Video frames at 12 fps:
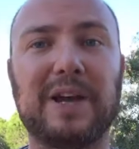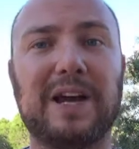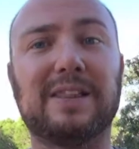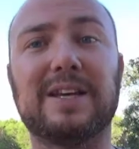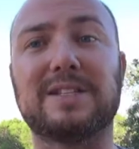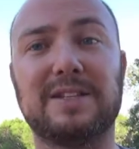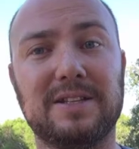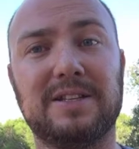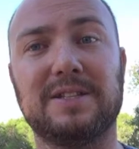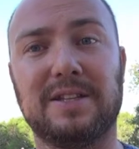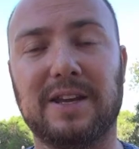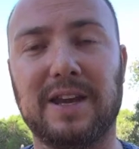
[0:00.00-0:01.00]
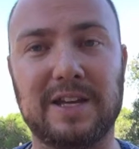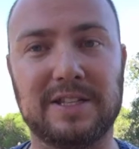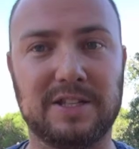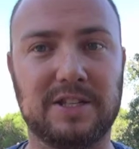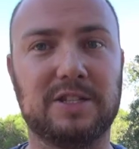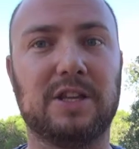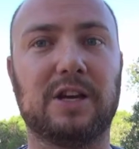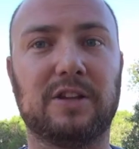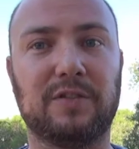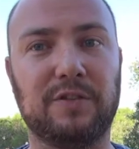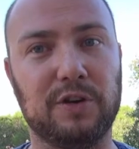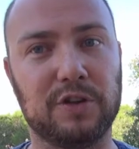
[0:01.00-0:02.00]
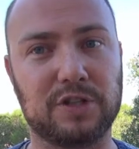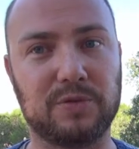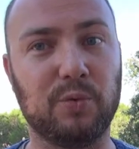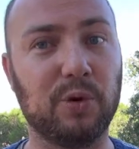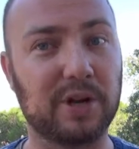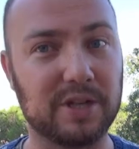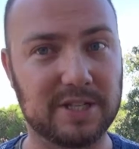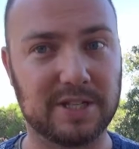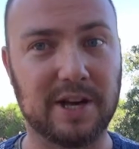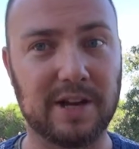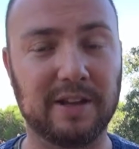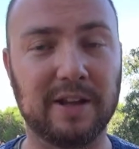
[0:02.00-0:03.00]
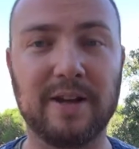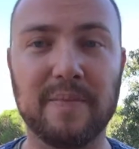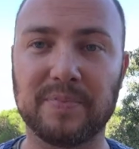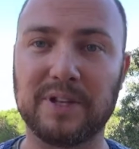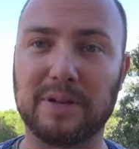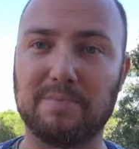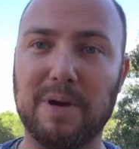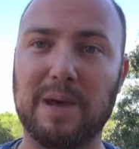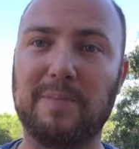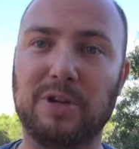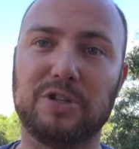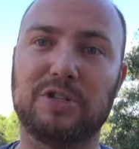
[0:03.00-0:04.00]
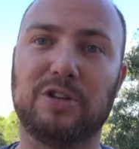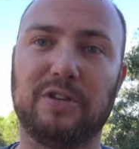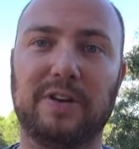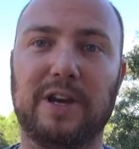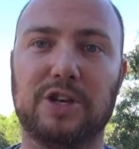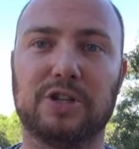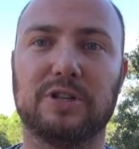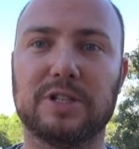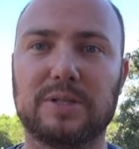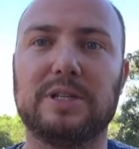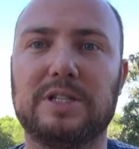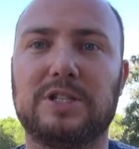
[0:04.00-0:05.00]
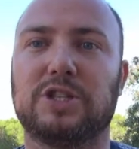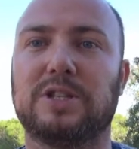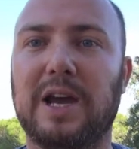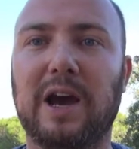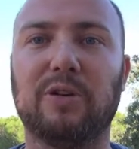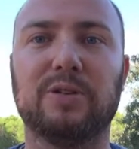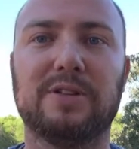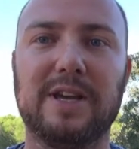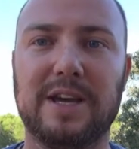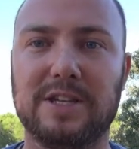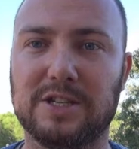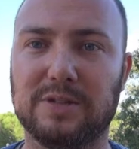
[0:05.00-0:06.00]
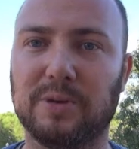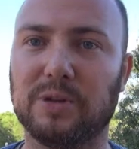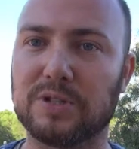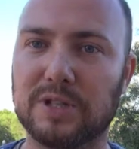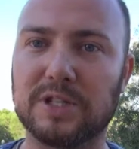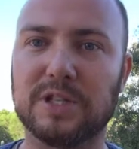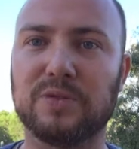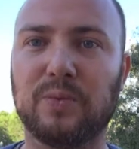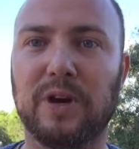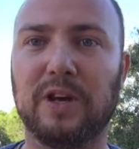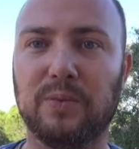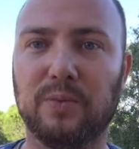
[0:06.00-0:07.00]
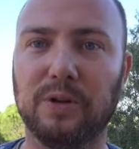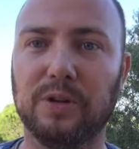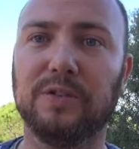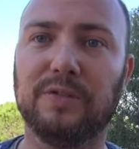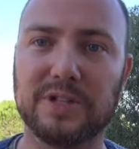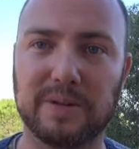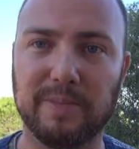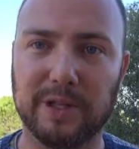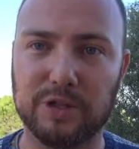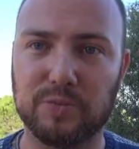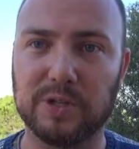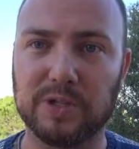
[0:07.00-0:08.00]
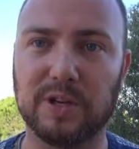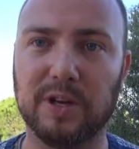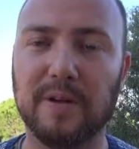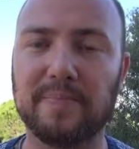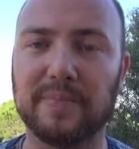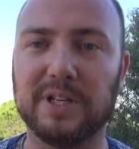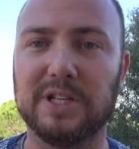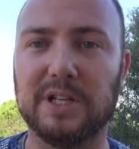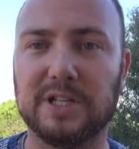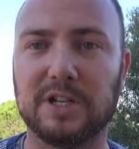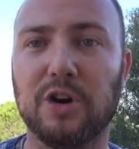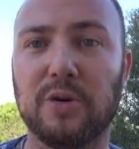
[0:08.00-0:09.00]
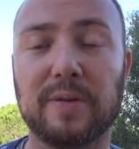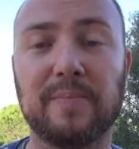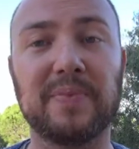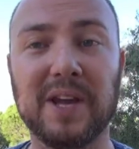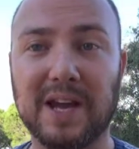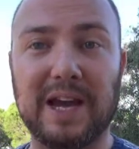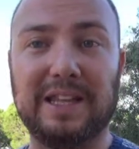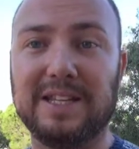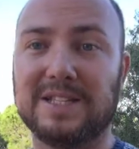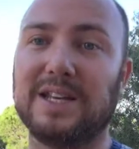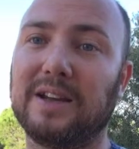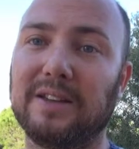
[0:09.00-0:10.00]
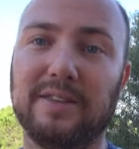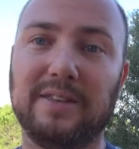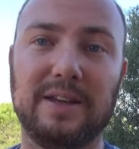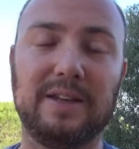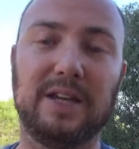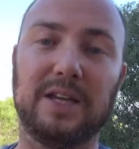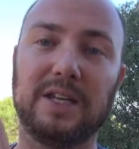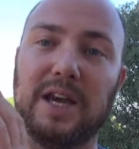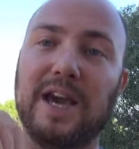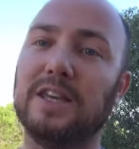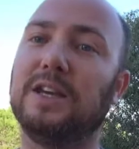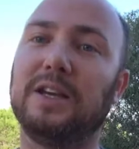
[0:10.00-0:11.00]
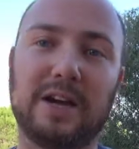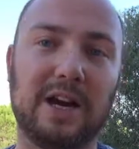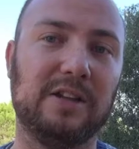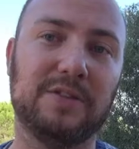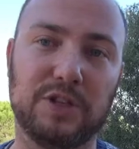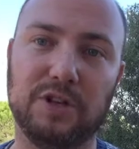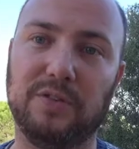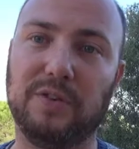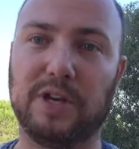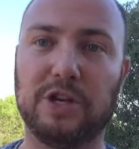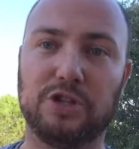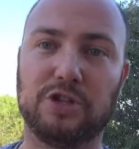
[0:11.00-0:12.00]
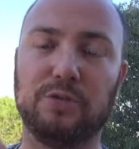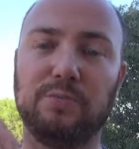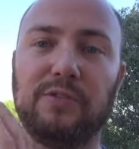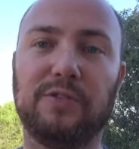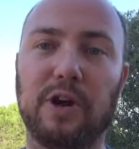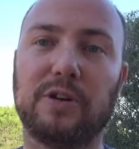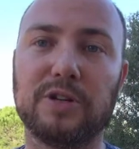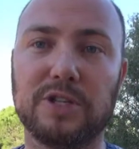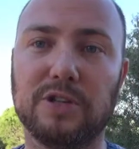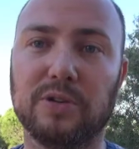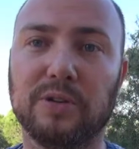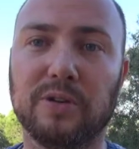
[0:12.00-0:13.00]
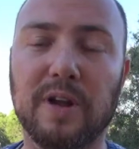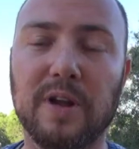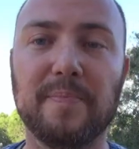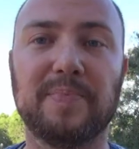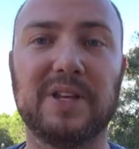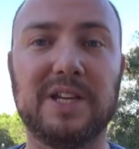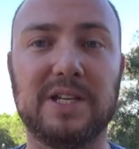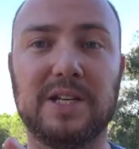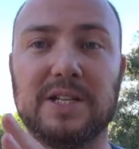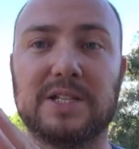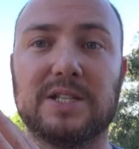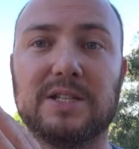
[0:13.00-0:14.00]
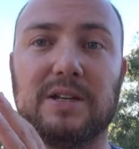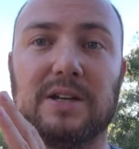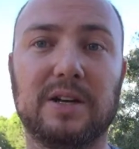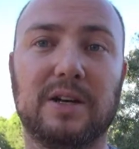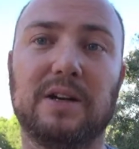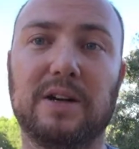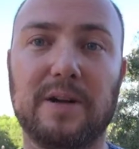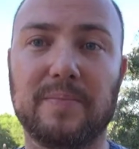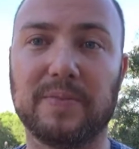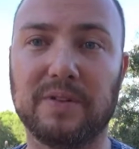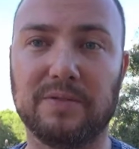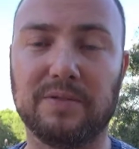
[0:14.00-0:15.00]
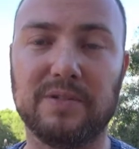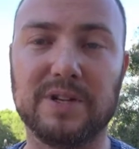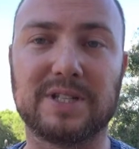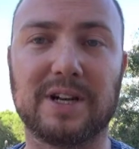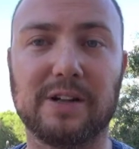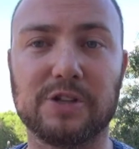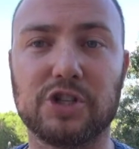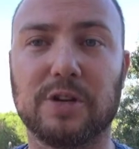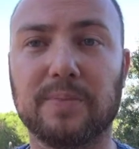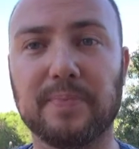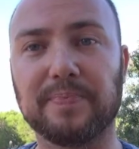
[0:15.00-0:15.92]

Unless this is the case, this is like the first warning sign that maybe your certification is just outdated, because this is where the world of risk management is going. And the second thing that any kind of certification should be focusing on is risk culture.